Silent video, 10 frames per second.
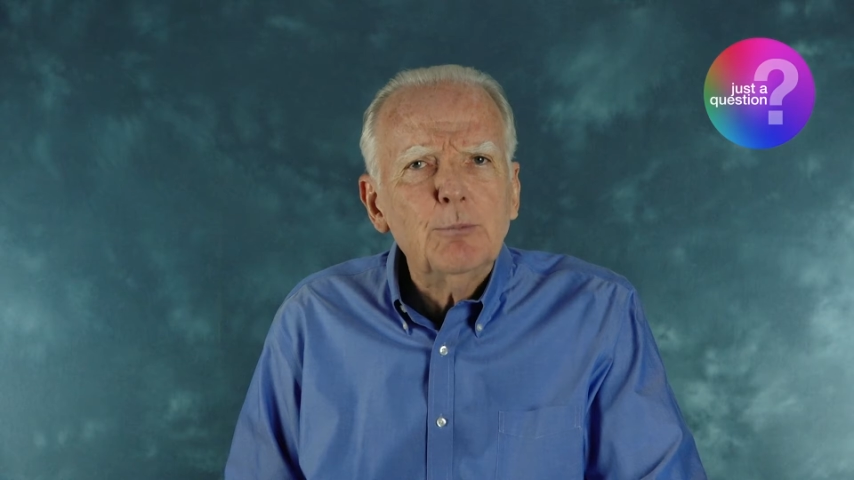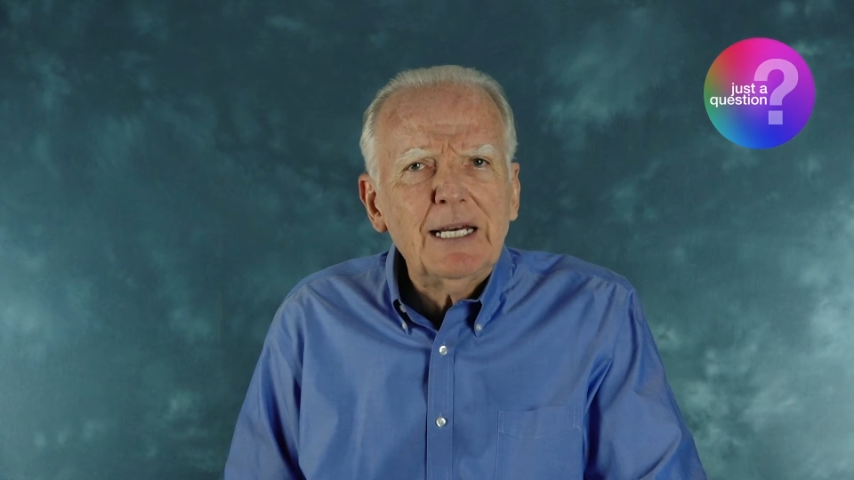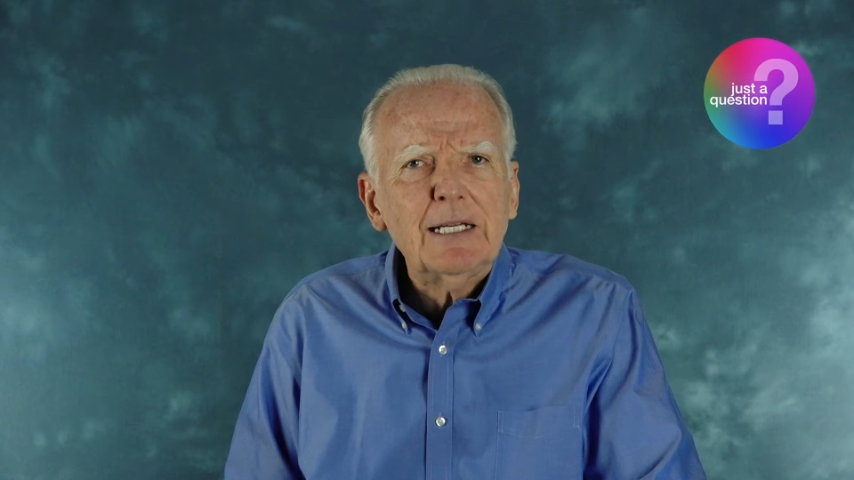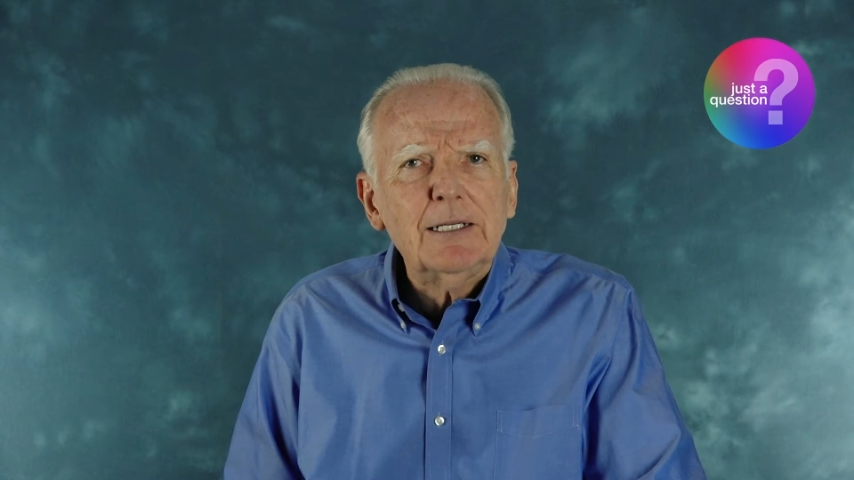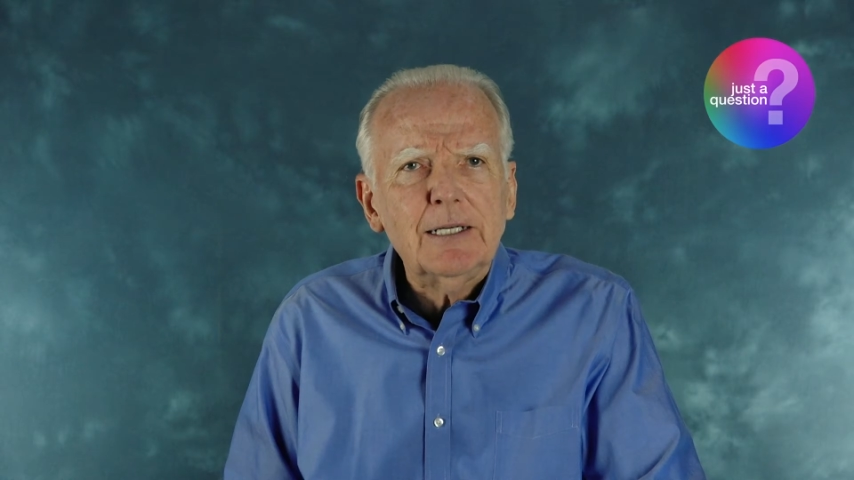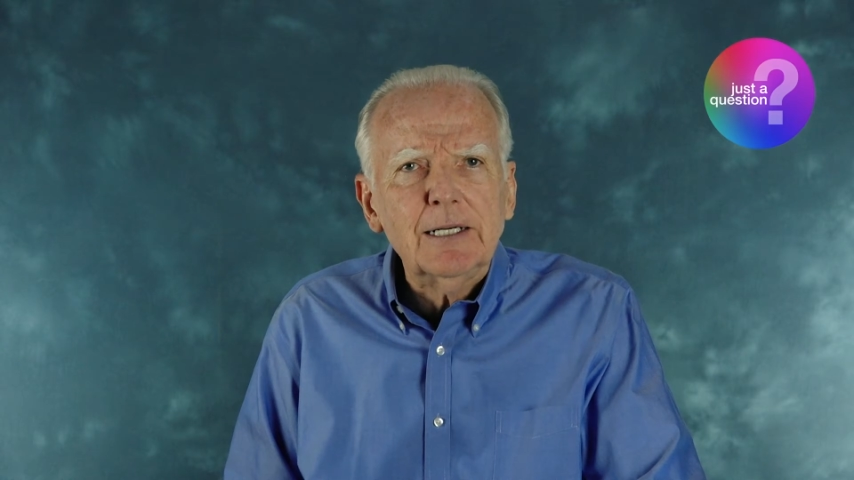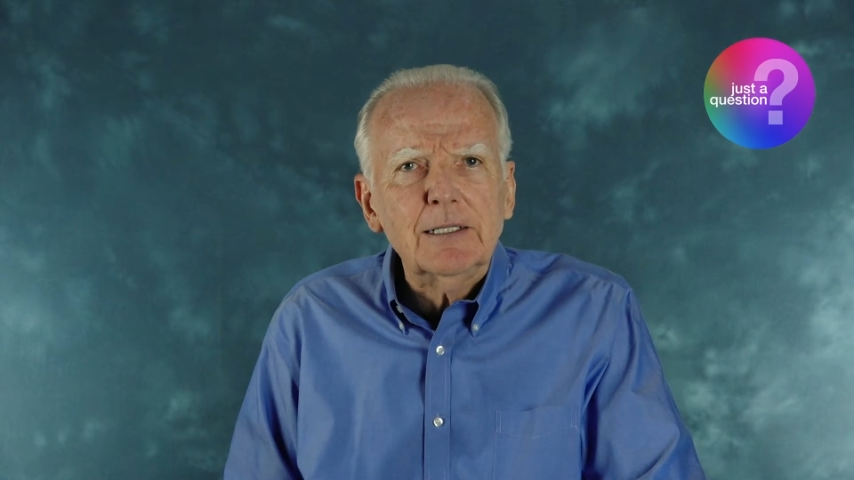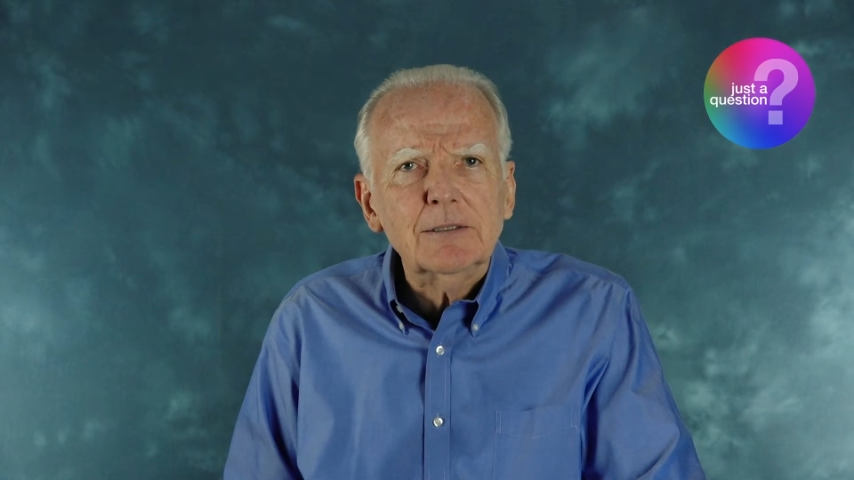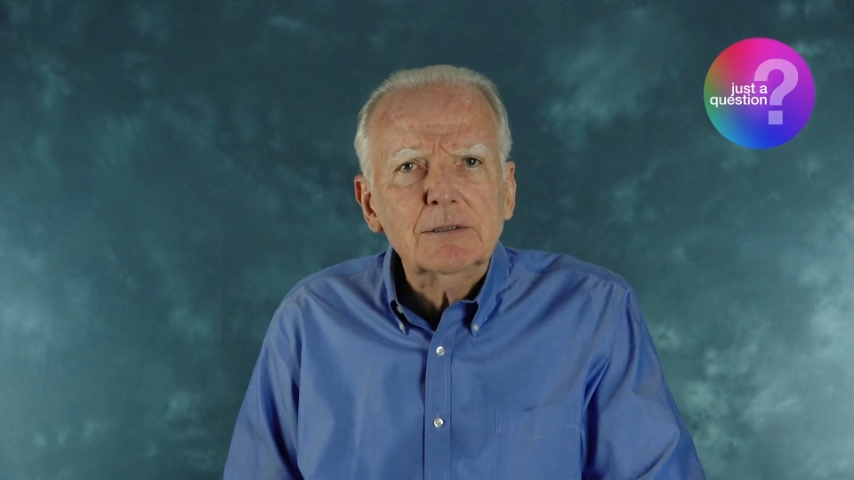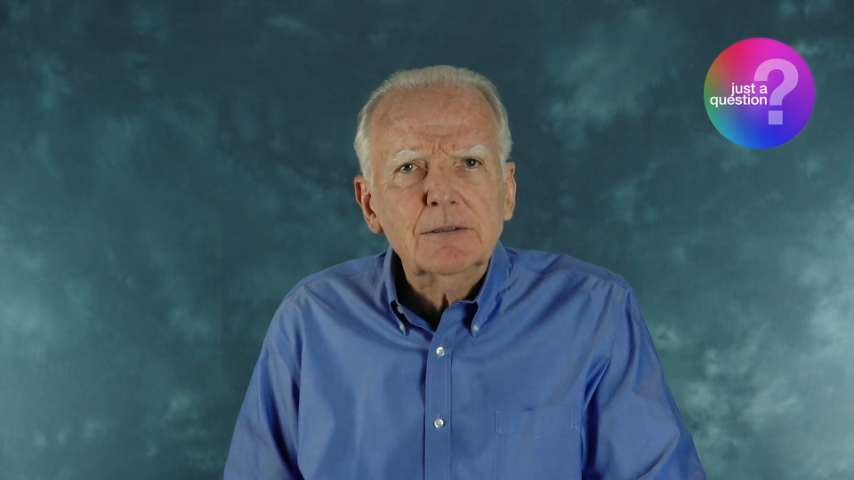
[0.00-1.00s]
bad
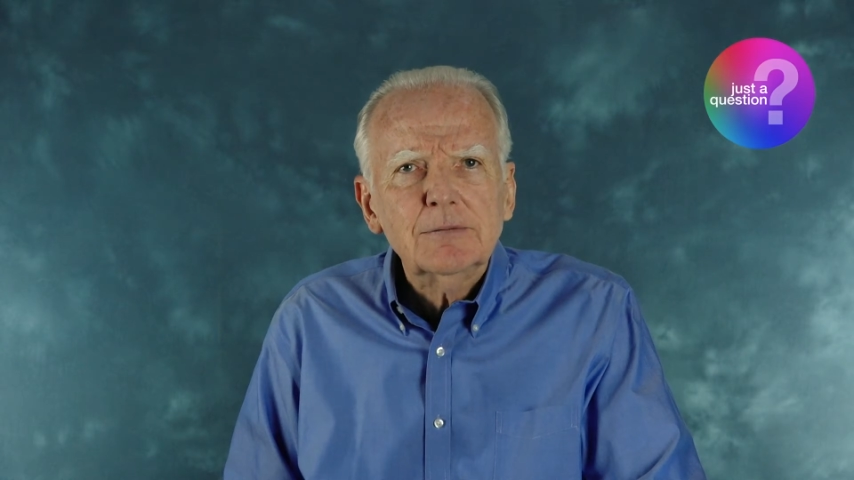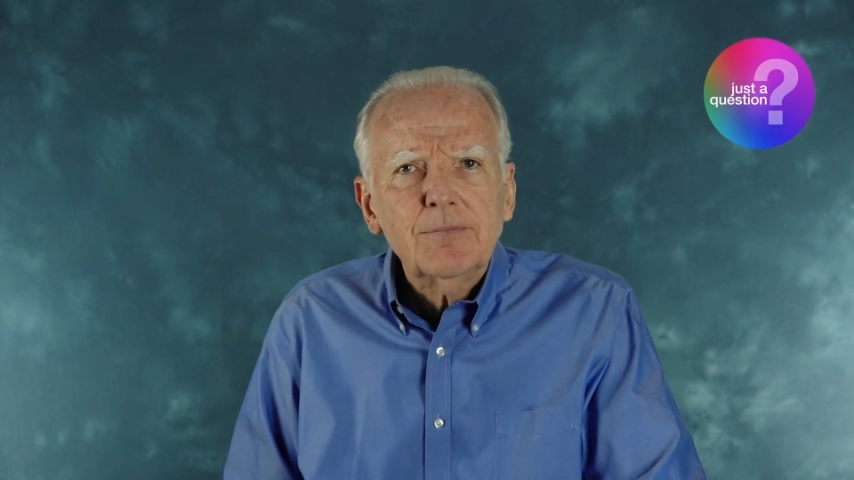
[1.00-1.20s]
kings.